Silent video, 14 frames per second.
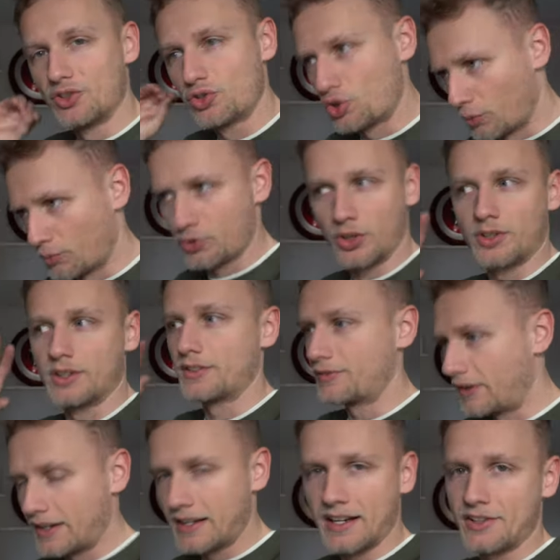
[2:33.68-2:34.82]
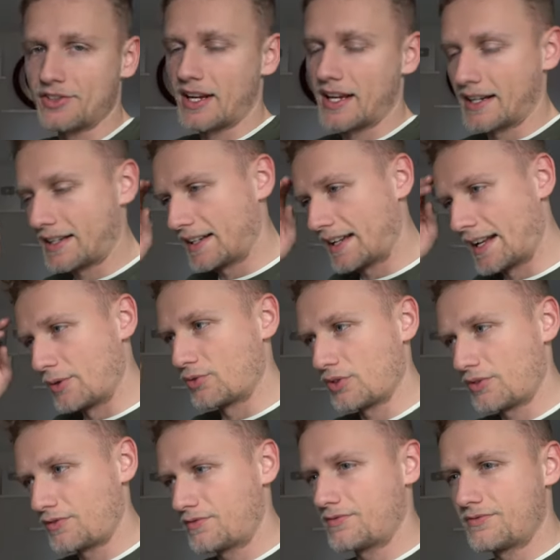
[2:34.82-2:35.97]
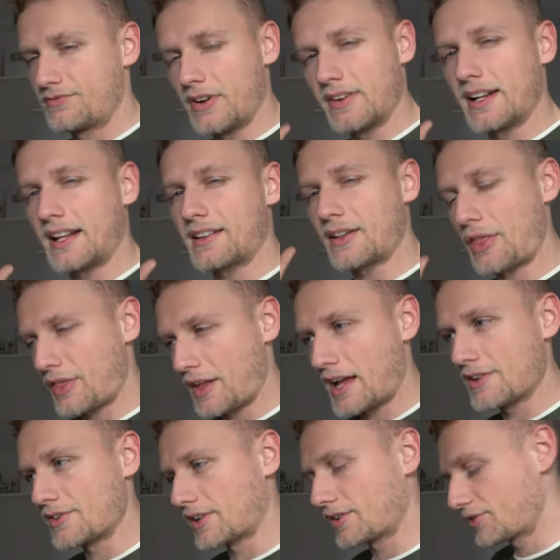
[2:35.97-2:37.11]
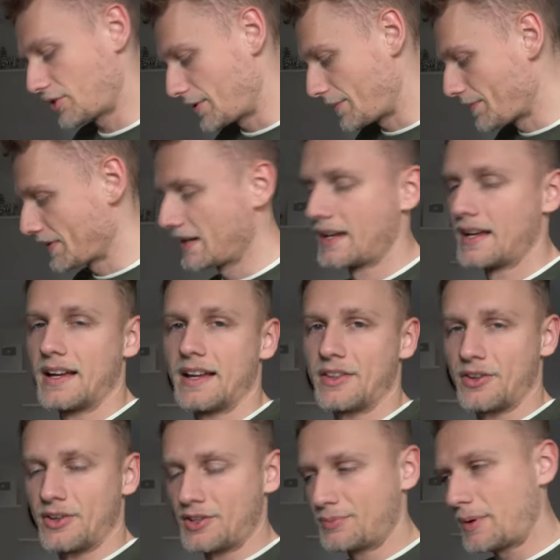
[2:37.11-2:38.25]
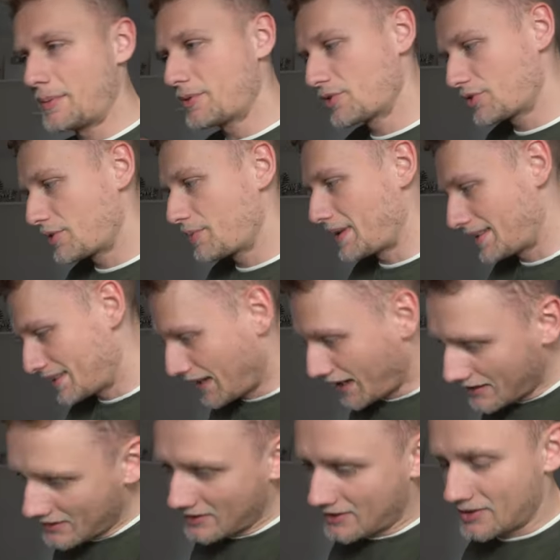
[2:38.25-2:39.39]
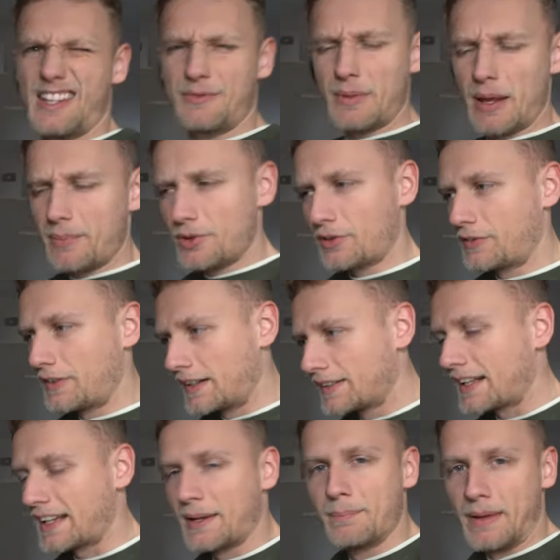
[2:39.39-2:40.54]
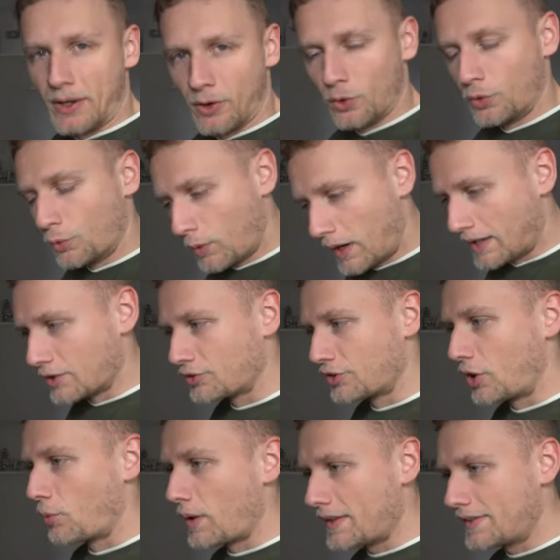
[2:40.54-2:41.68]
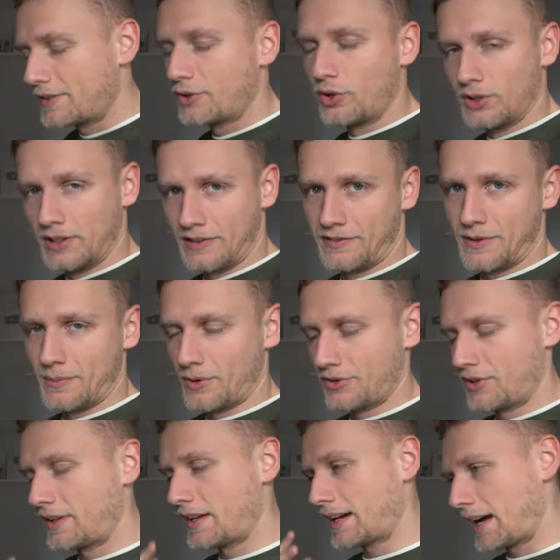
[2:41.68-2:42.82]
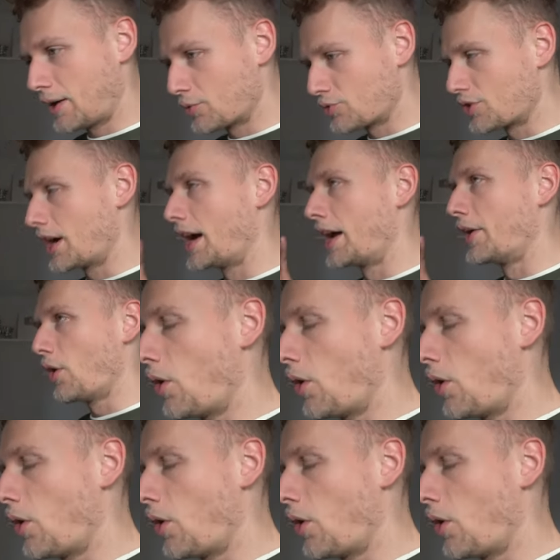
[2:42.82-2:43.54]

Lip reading: jumps on, very energetic, and he was just very like lethargic. So I thought he's maybe just a bit tired. He's maybe just feeling like a bit unwell. So I went to go lift him onto the couch, and